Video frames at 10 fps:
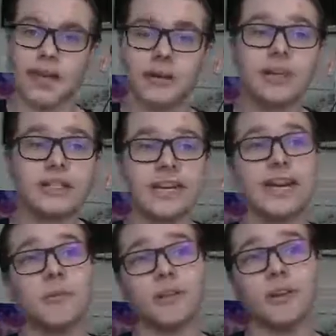And in a
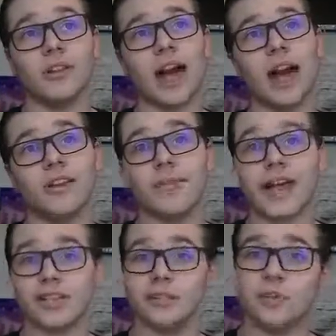day where a lot of
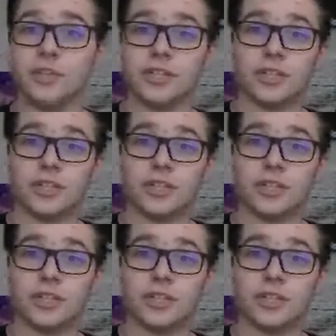action movies